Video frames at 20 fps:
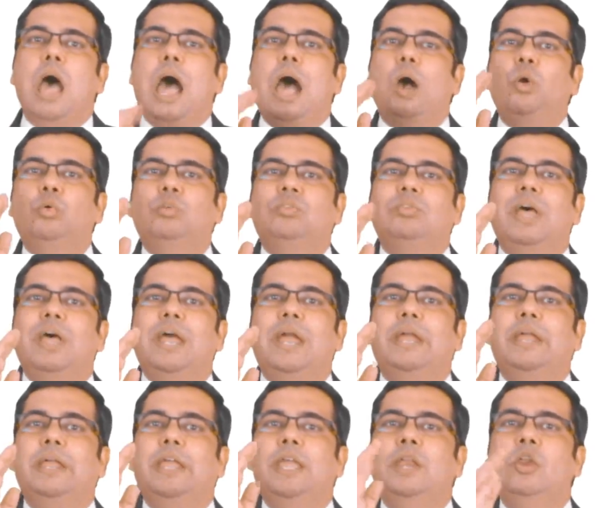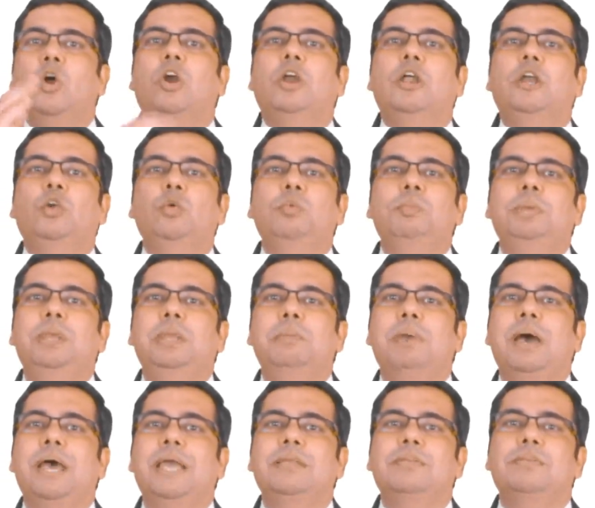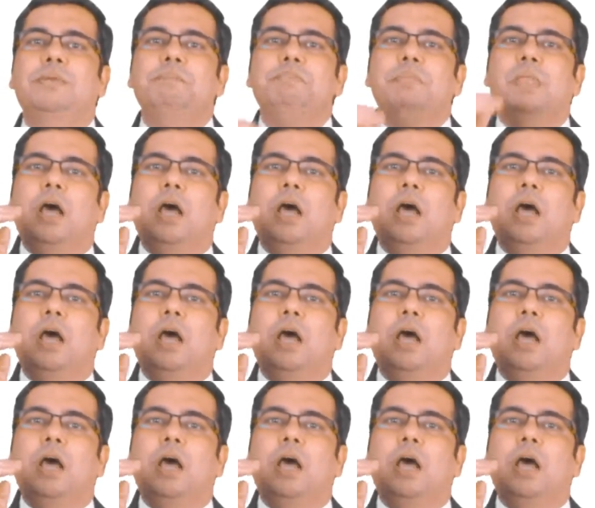outside in order to minimize